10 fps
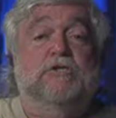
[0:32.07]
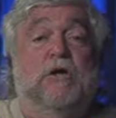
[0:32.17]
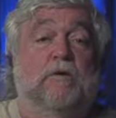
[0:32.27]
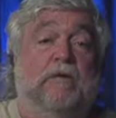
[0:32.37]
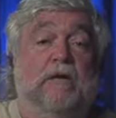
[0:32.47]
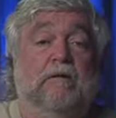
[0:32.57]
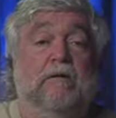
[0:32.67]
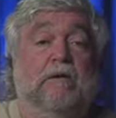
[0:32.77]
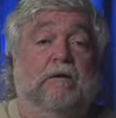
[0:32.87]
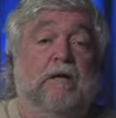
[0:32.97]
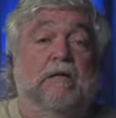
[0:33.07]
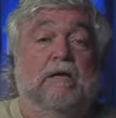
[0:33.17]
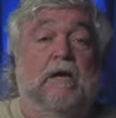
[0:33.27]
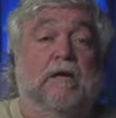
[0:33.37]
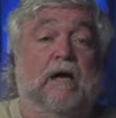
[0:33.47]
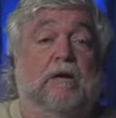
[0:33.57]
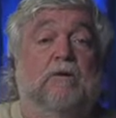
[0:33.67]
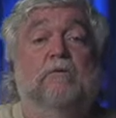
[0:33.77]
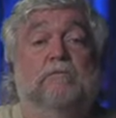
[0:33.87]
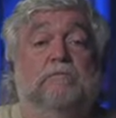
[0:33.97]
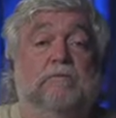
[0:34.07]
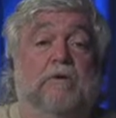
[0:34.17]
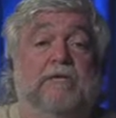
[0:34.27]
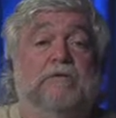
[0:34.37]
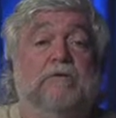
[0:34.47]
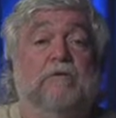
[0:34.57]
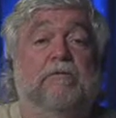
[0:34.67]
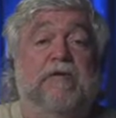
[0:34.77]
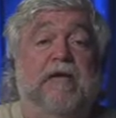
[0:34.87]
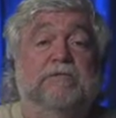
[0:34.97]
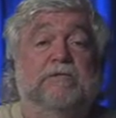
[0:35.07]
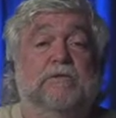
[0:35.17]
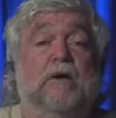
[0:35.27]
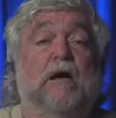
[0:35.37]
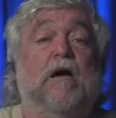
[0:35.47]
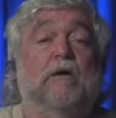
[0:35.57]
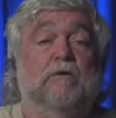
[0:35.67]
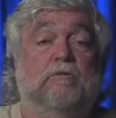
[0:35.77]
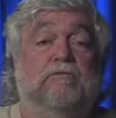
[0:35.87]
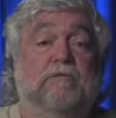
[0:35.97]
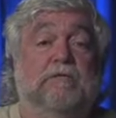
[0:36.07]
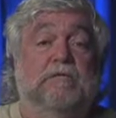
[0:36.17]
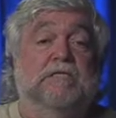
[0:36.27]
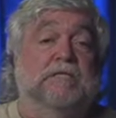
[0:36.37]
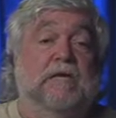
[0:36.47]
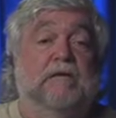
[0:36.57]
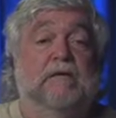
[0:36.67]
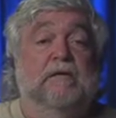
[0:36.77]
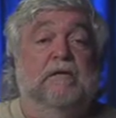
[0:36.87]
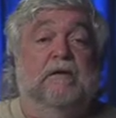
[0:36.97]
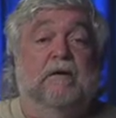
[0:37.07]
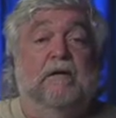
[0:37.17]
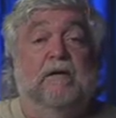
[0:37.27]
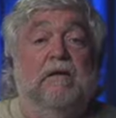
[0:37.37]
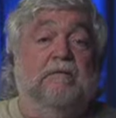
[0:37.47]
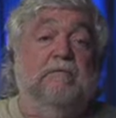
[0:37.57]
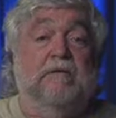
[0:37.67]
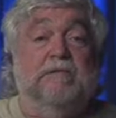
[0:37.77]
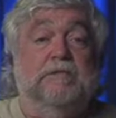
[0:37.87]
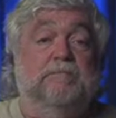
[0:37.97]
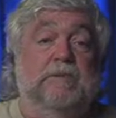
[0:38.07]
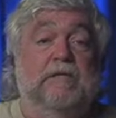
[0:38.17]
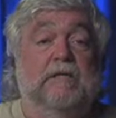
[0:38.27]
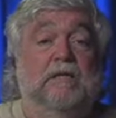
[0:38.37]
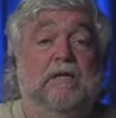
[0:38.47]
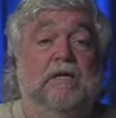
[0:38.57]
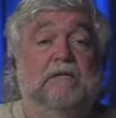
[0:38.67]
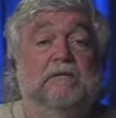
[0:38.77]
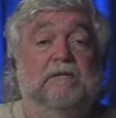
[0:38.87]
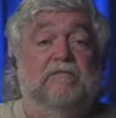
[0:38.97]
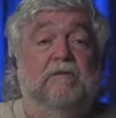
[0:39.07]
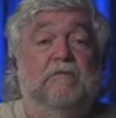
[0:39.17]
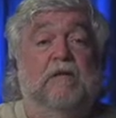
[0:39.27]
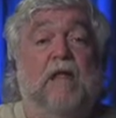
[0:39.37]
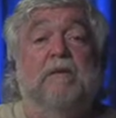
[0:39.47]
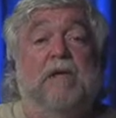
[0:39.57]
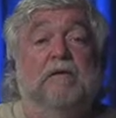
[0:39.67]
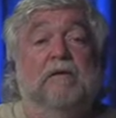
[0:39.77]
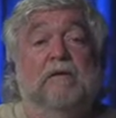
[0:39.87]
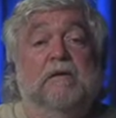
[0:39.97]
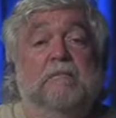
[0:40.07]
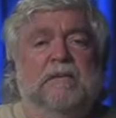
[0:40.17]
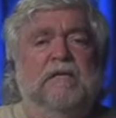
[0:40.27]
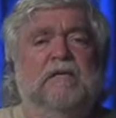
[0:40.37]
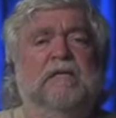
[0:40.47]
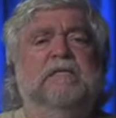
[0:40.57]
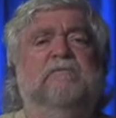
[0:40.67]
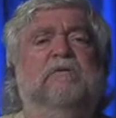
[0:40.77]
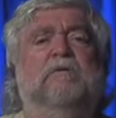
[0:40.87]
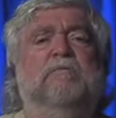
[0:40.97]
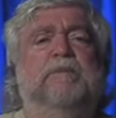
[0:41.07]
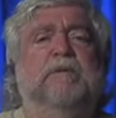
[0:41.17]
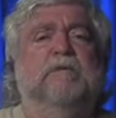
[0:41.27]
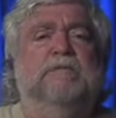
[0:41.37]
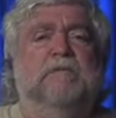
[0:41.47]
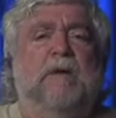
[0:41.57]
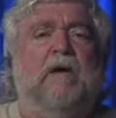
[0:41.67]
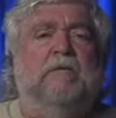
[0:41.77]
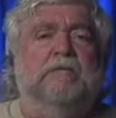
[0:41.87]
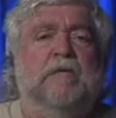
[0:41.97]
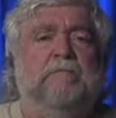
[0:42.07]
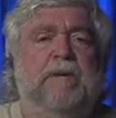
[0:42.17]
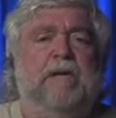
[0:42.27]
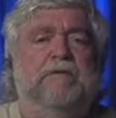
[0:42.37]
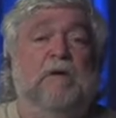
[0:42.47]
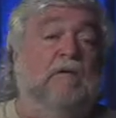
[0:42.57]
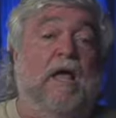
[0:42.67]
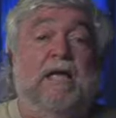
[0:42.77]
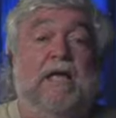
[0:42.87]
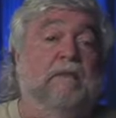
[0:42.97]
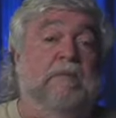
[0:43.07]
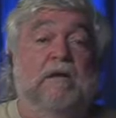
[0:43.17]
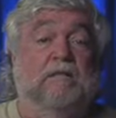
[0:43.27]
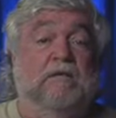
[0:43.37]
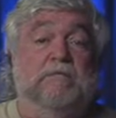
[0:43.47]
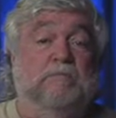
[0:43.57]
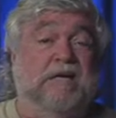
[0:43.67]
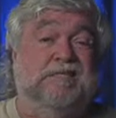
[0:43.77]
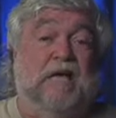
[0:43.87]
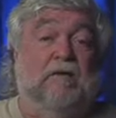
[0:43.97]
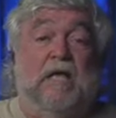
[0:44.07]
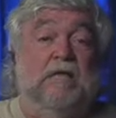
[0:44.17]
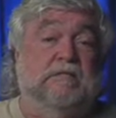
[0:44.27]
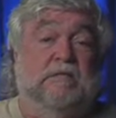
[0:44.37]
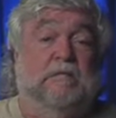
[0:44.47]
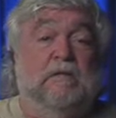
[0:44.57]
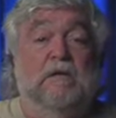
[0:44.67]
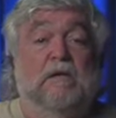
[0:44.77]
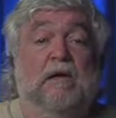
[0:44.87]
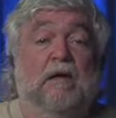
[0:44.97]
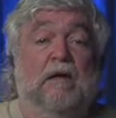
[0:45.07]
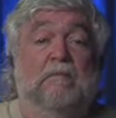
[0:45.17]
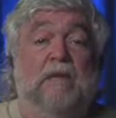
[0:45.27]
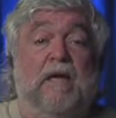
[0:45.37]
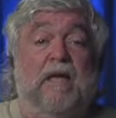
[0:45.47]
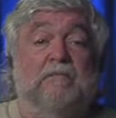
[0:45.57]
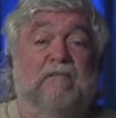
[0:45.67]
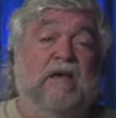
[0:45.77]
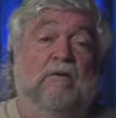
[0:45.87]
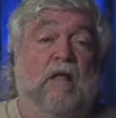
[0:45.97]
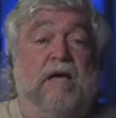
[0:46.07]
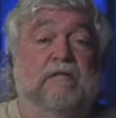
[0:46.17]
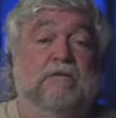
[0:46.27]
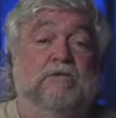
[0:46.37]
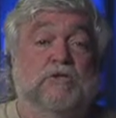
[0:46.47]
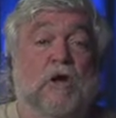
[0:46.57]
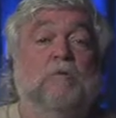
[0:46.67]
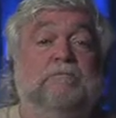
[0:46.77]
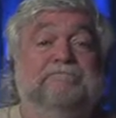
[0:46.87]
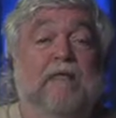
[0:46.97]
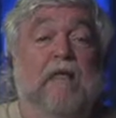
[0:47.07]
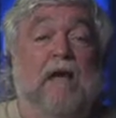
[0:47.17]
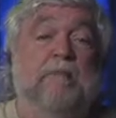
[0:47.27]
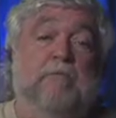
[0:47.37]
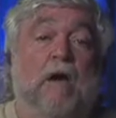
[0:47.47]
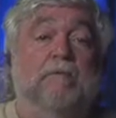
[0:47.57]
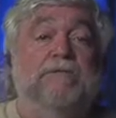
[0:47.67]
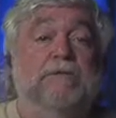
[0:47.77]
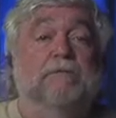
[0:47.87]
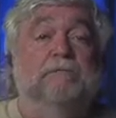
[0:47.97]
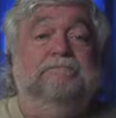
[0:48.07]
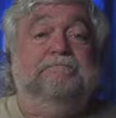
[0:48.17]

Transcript: show here on Akaku. Eternal thanks to Akaku for existing in this politically difficult climate. Politically difficult because the powers that be don't like anybody that speaks out against them. And they don't like this show, I promise you.